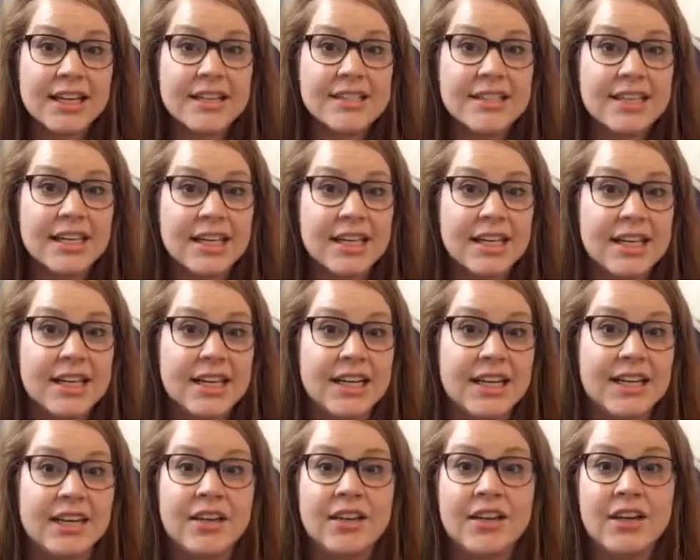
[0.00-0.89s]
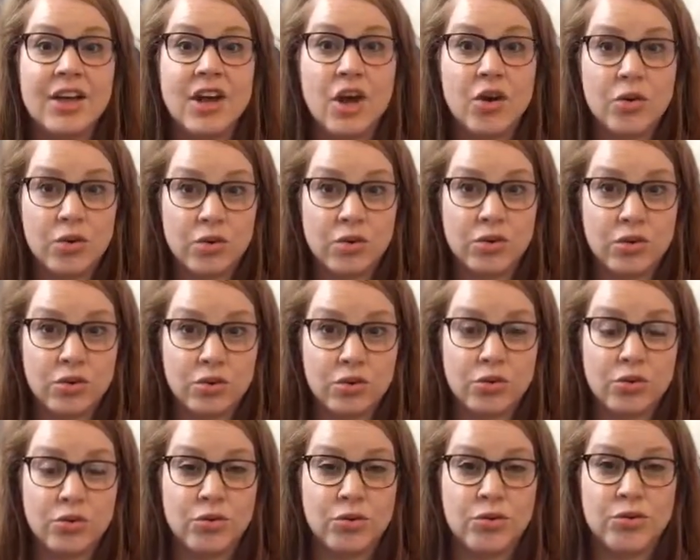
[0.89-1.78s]
is getting a
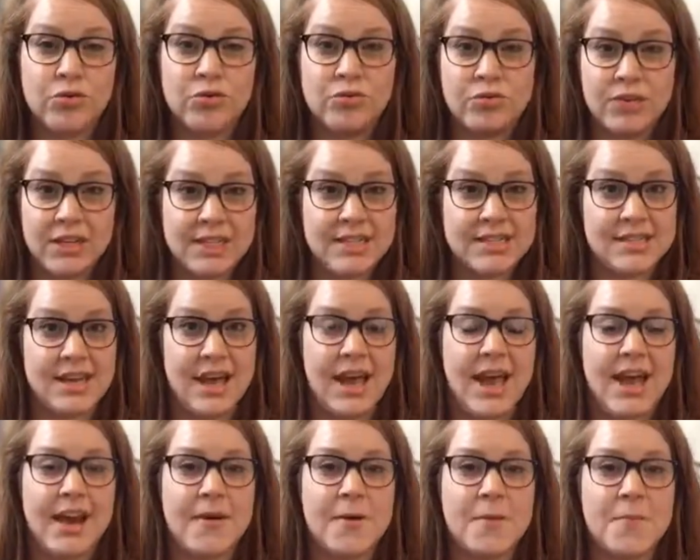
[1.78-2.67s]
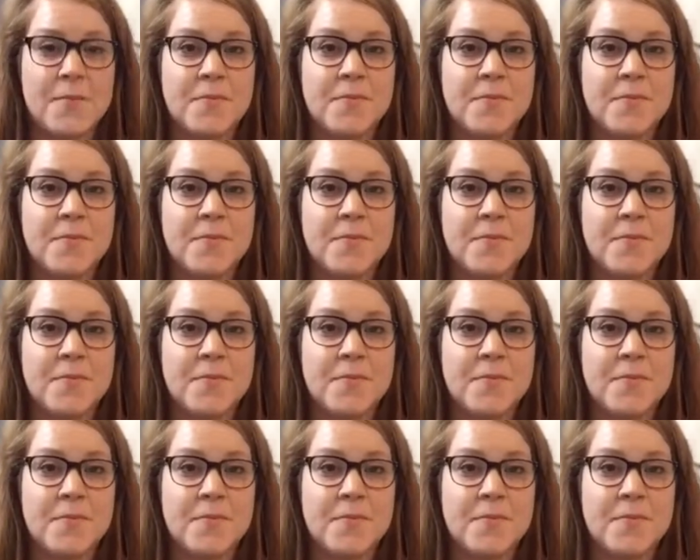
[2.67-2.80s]
new redesign.